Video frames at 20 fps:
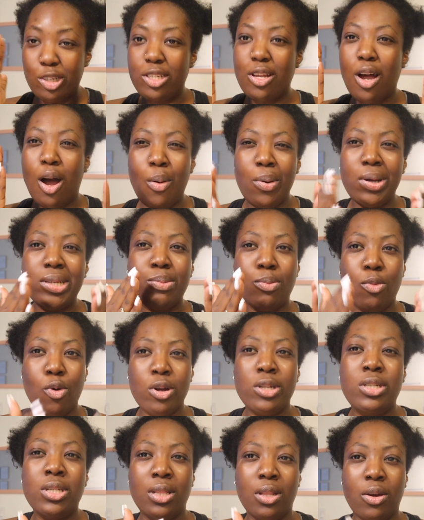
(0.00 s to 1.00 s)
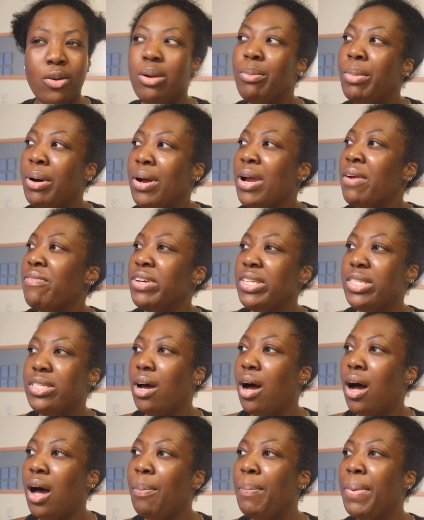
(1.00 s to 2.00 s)
always more to learn about every
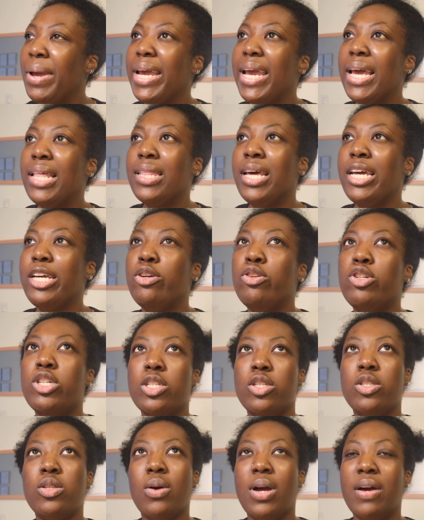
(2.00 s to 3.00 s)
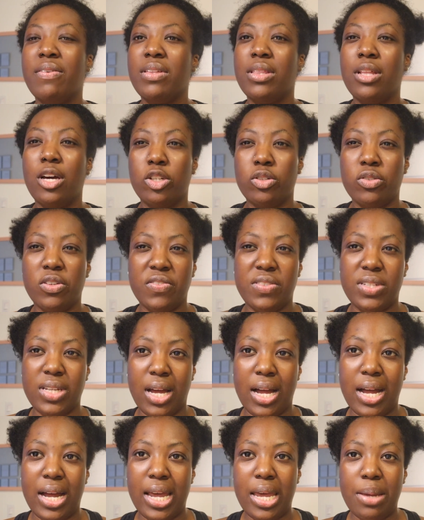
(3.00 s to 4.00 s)
topic, and like you just don't have the luxury of
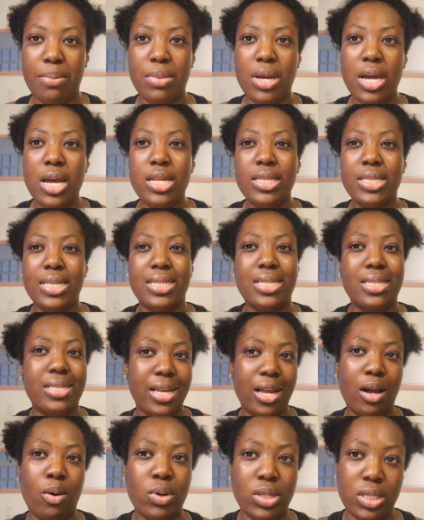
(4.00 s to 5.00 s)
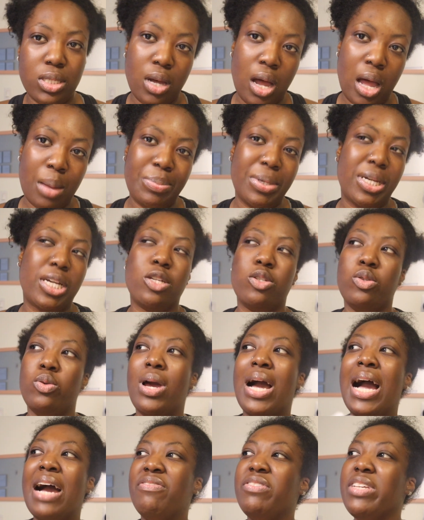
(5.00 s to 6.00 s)
time to stay on one topic because you
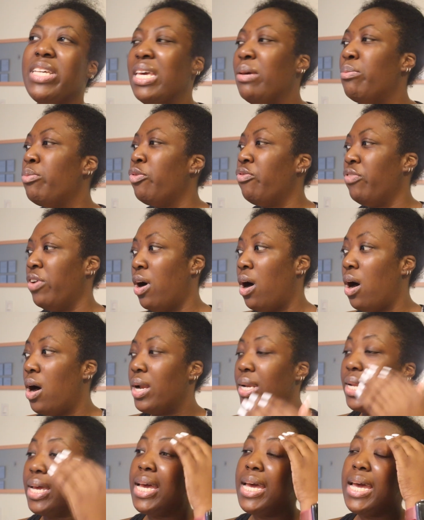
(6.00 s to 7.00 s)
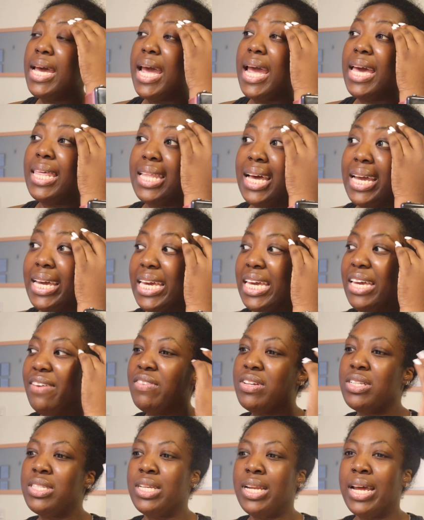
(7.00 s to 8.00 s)
have to keep moving on. And like
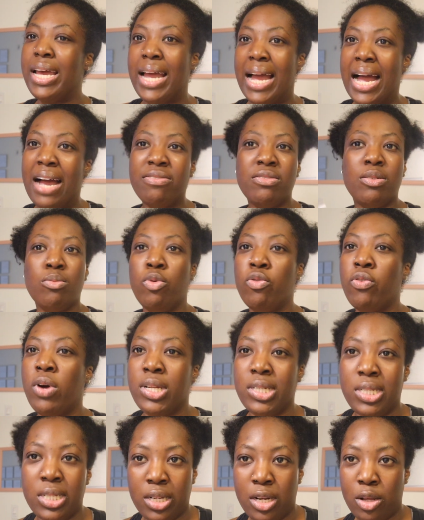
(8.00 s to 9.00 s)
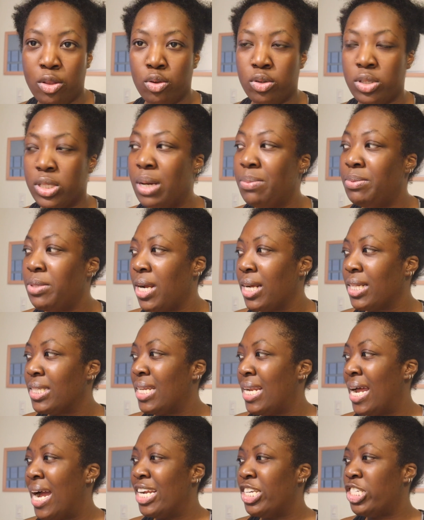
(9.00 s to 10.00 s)
even today I have to move on to another subject,
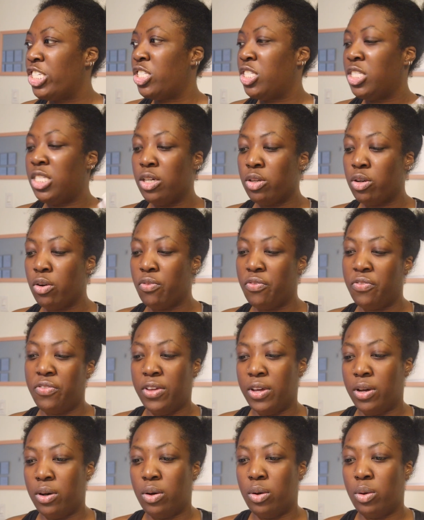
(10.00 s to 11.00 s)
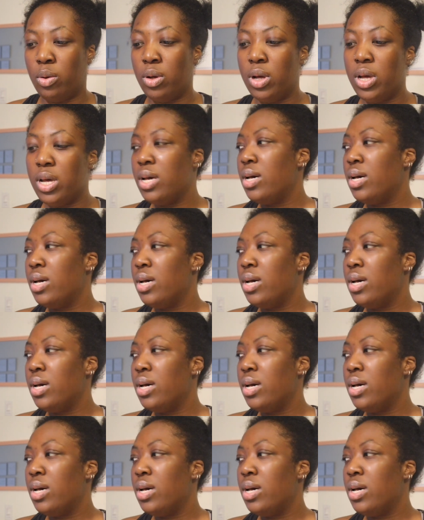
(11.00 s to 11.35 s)
and I just still don't feel